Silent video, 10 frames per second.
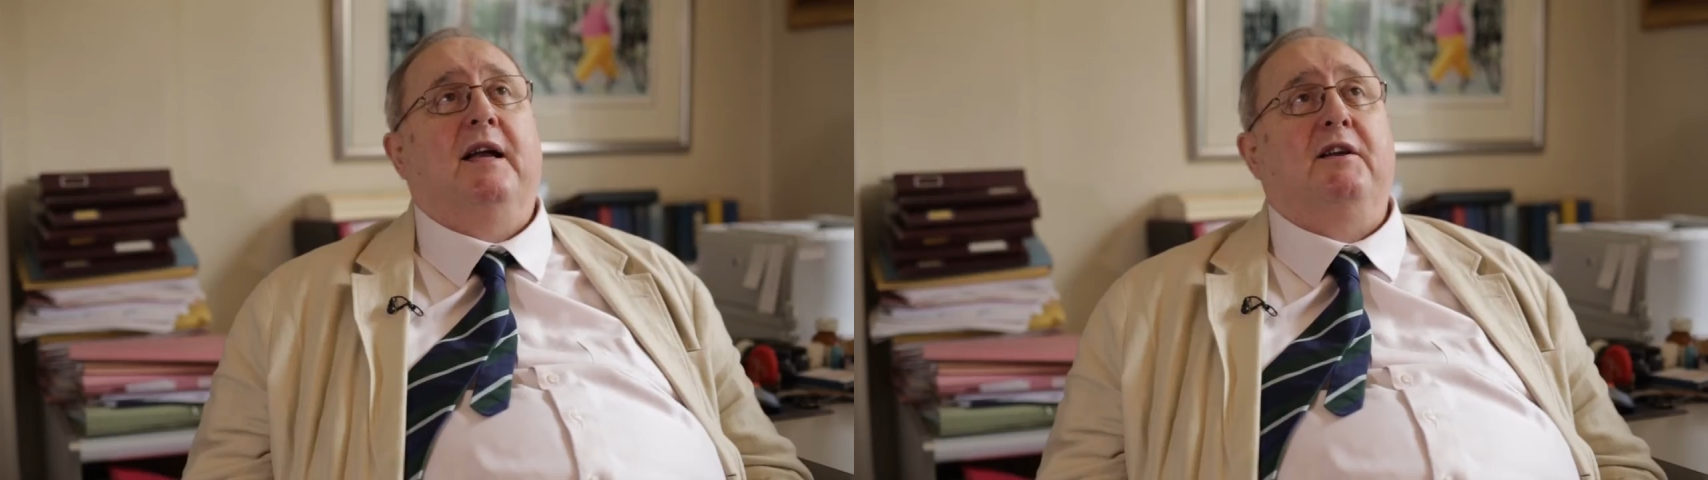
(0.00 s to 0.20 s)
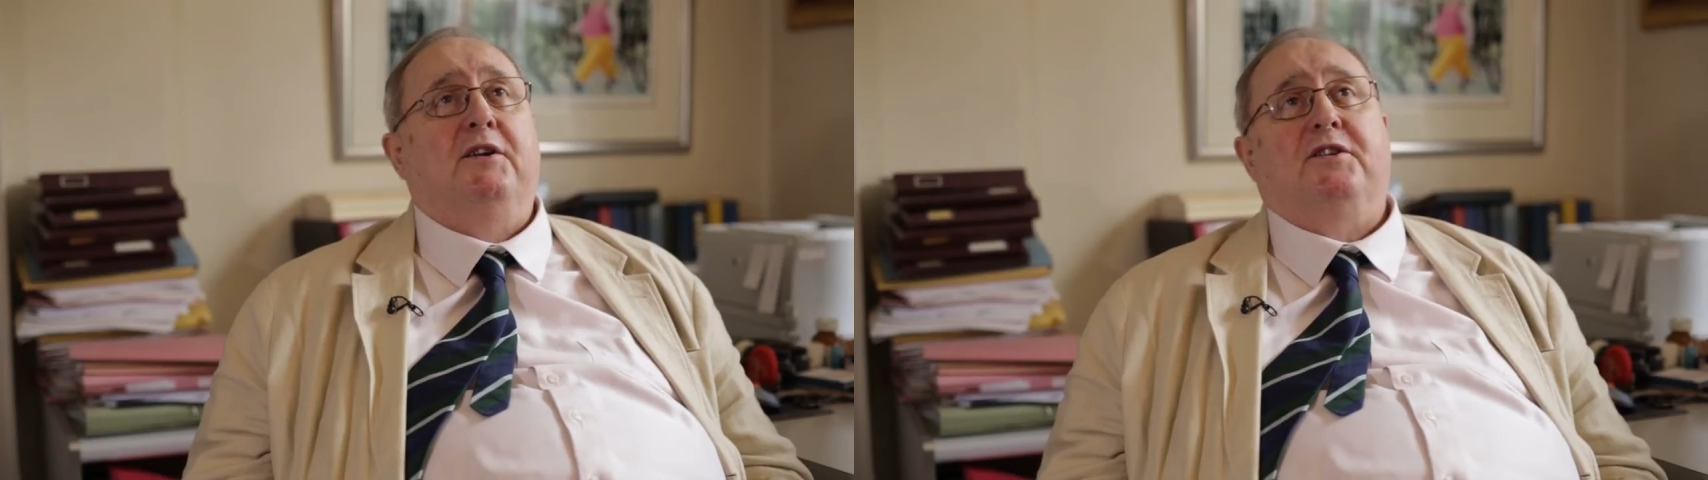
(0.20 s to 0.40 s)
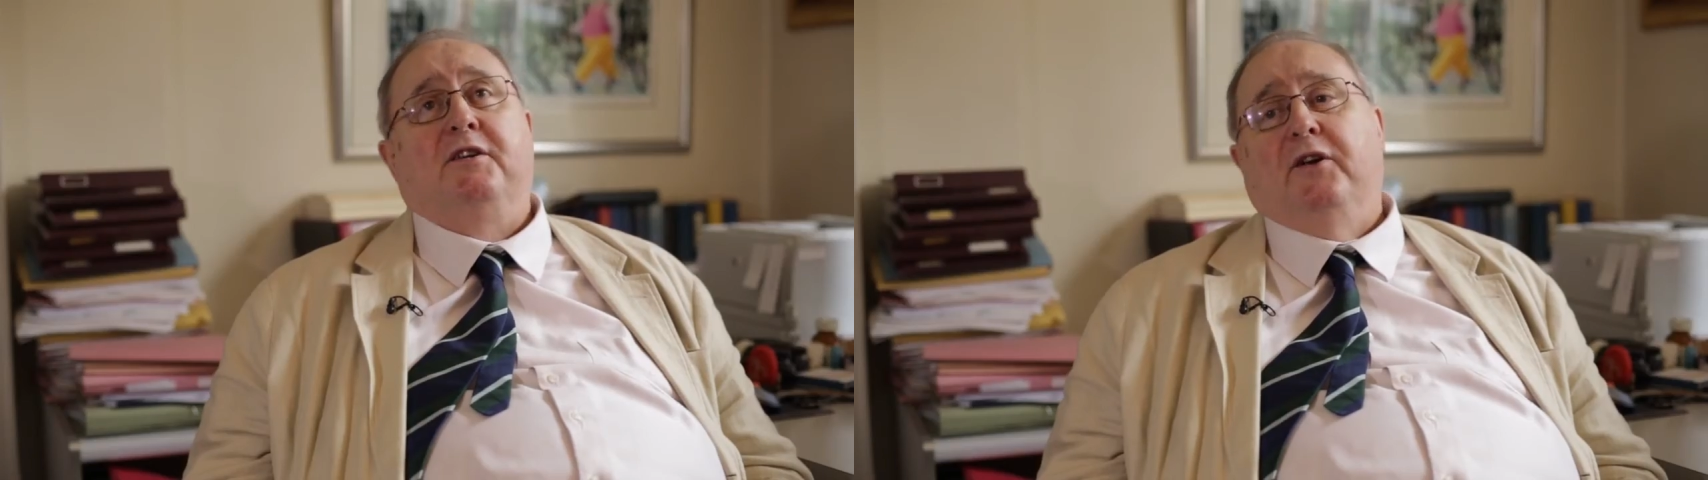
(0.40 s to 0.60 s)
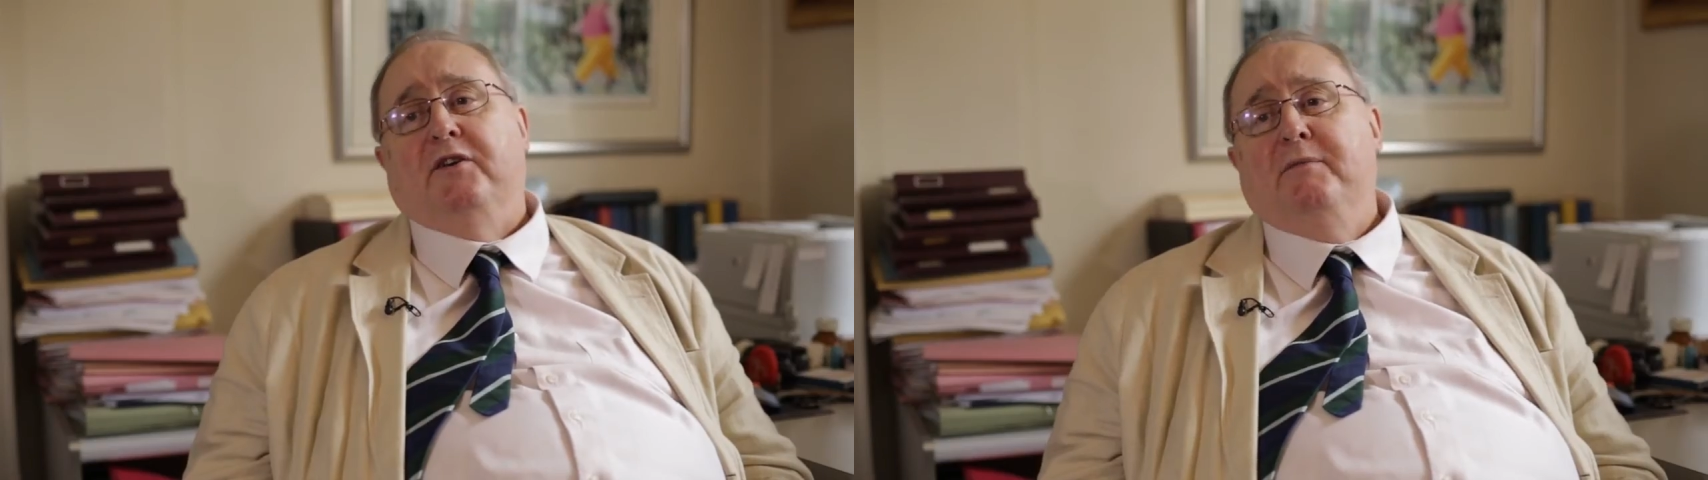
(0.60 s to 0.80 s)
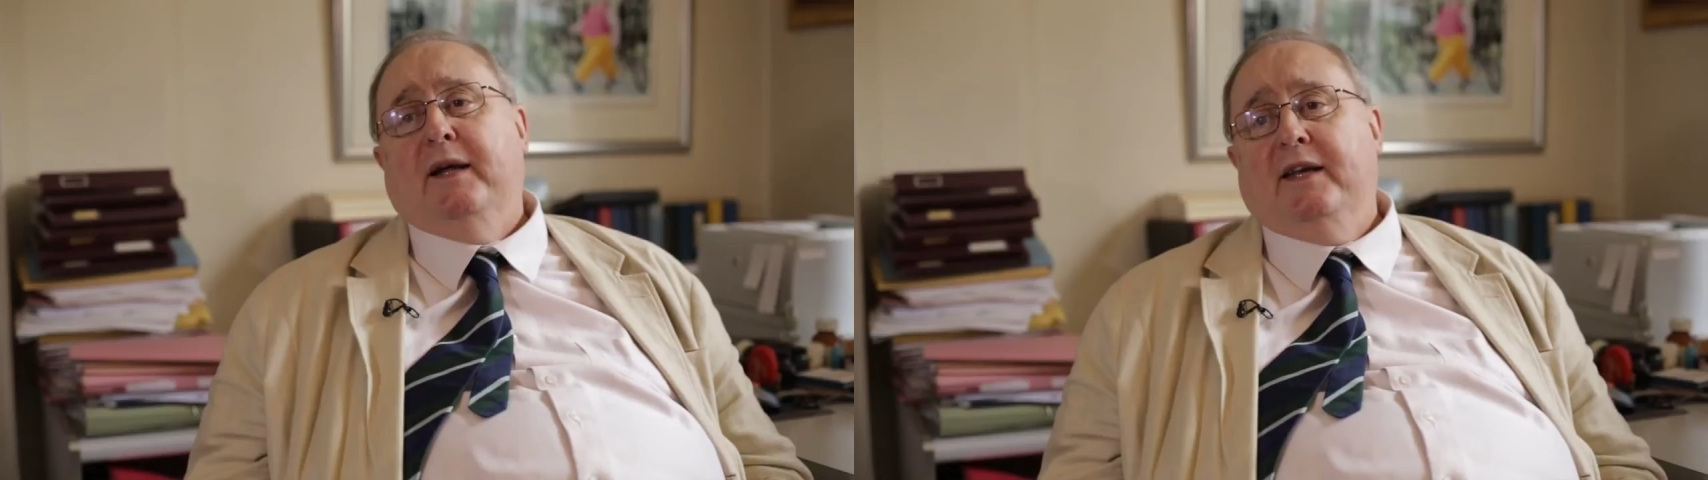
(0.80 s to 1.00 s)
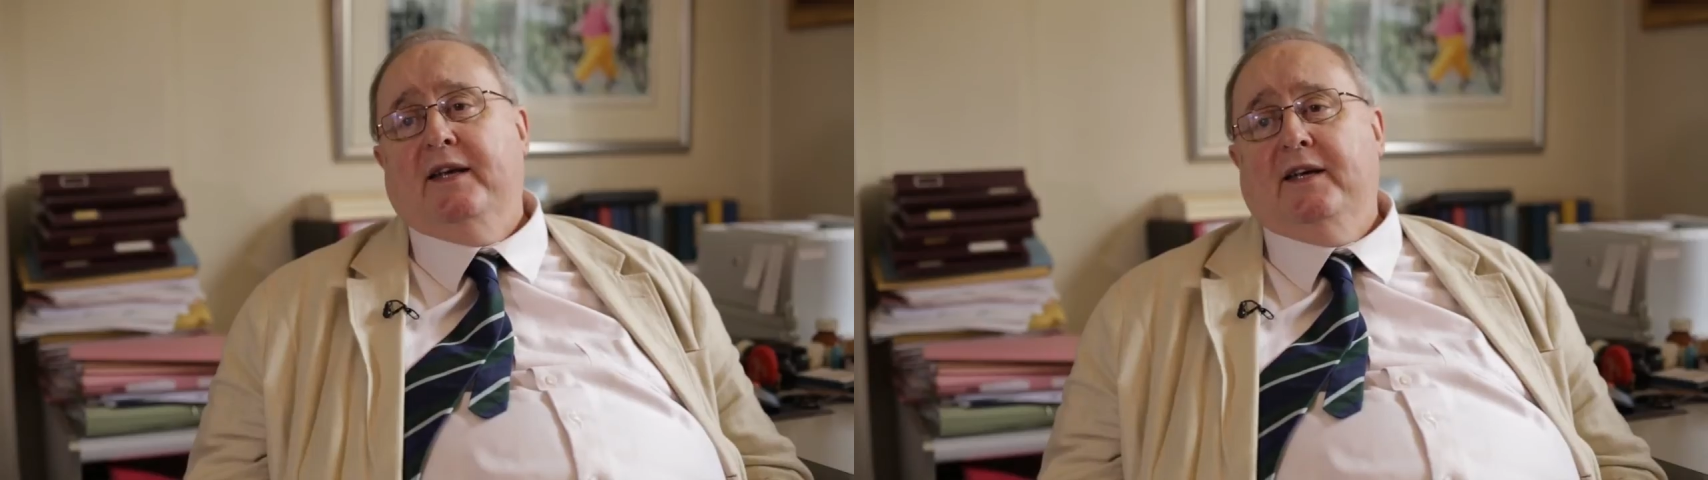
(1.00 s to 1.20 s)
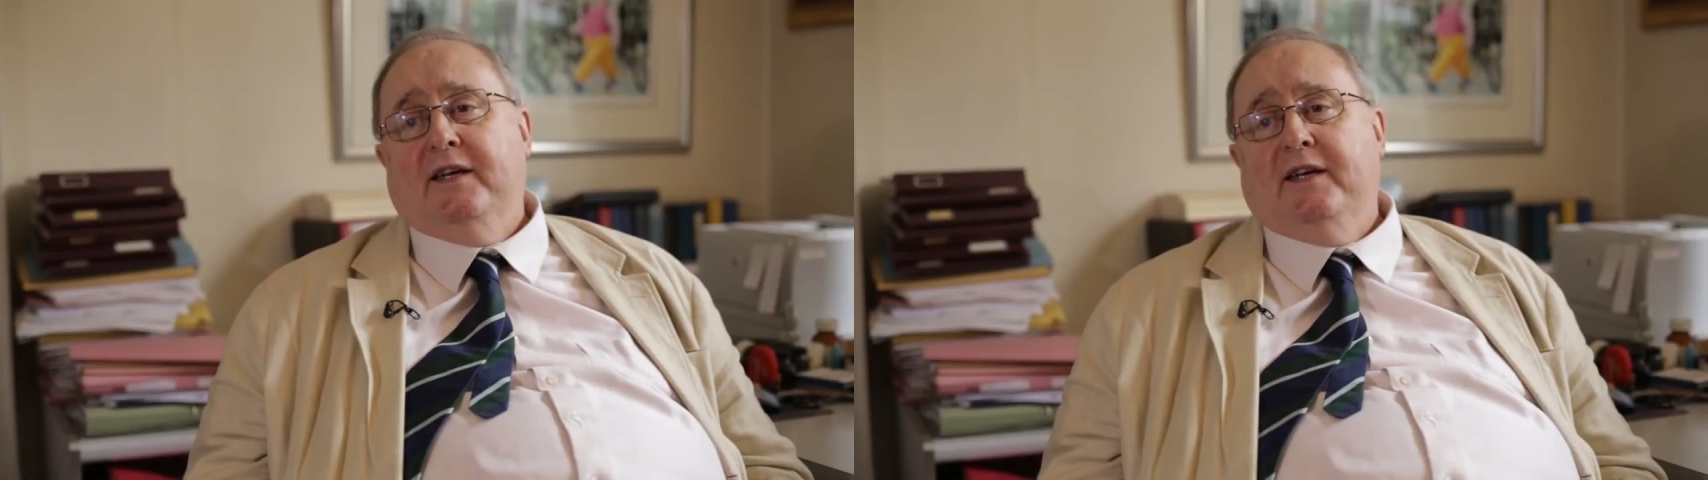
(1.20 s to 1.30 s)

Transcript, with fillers: I lost a lot of money a